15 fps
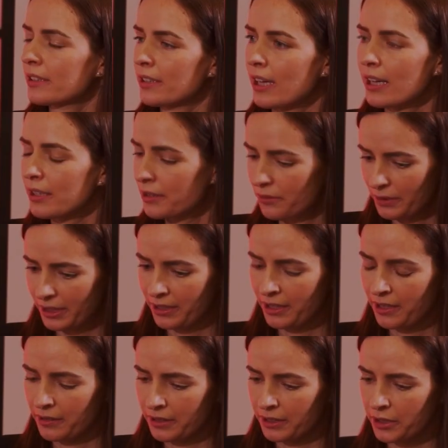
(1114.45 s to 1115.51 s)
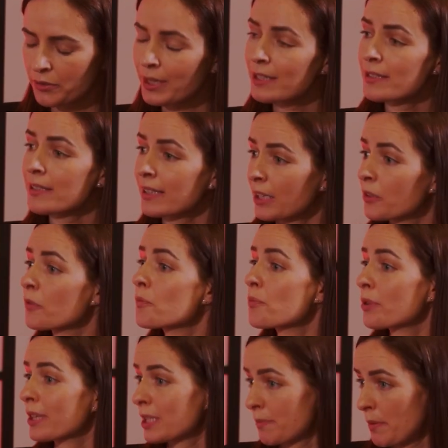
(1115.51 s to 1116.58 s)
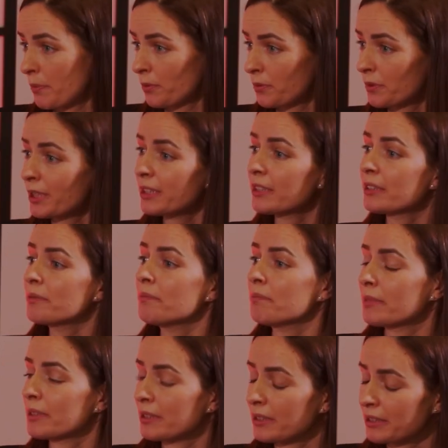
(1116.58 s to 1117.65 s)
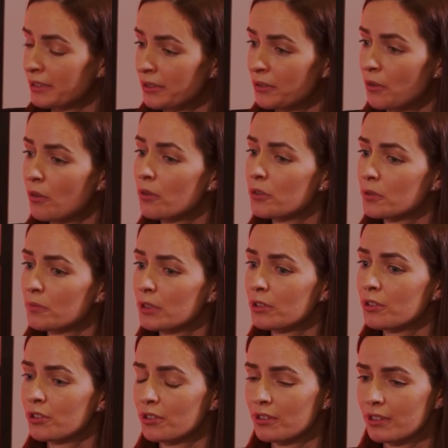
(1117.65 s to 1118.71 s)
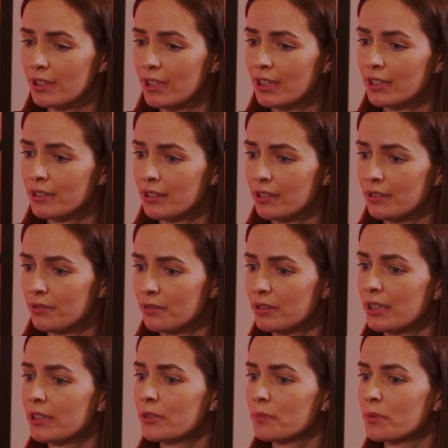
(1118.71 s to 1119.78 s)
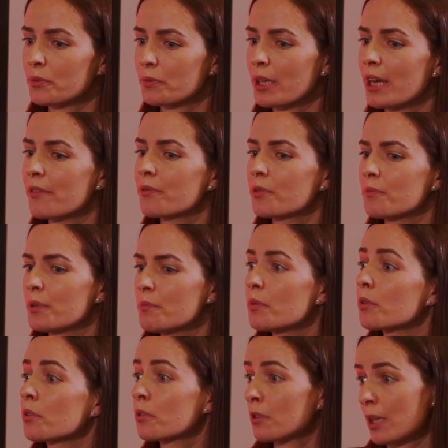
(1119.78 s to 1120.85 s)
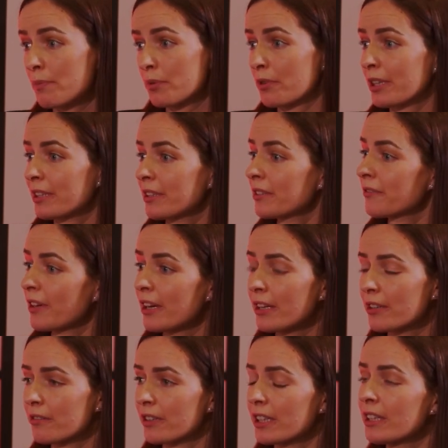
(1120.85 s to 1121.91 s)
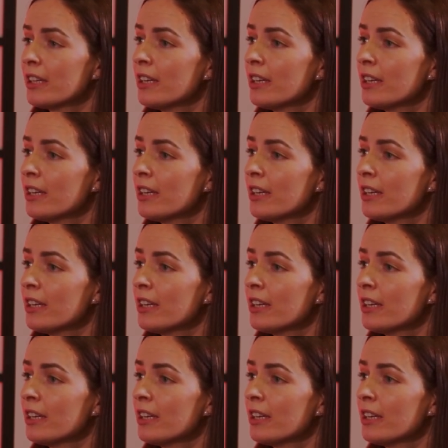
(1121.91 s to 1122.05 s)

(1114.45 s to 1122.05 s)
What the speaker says: that I agree, a crisis kind of brings people together, but then you also mentioned that in today's world we have to be more collaborative. I agree.